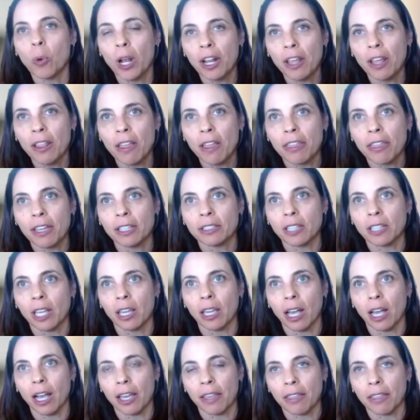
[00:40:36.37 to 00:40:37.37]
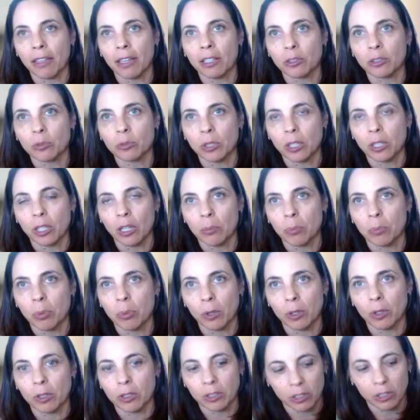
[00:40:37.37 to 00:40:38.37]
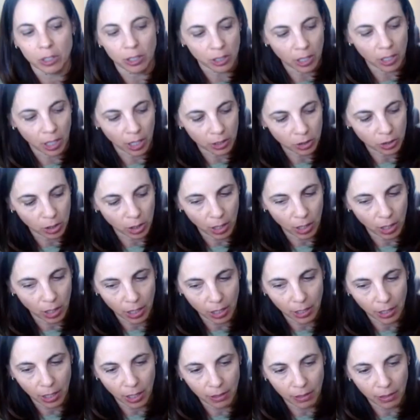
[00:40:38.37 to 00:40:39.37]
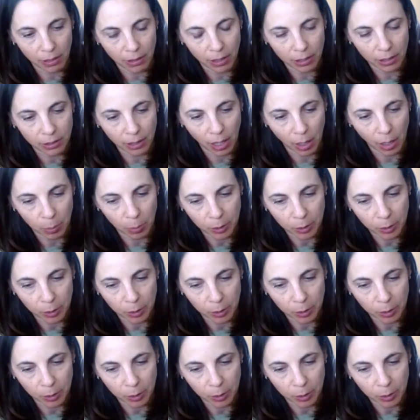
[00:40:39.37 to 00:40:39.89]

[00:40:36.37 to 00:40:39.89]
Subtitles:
one of the things I think is really important to touch on in this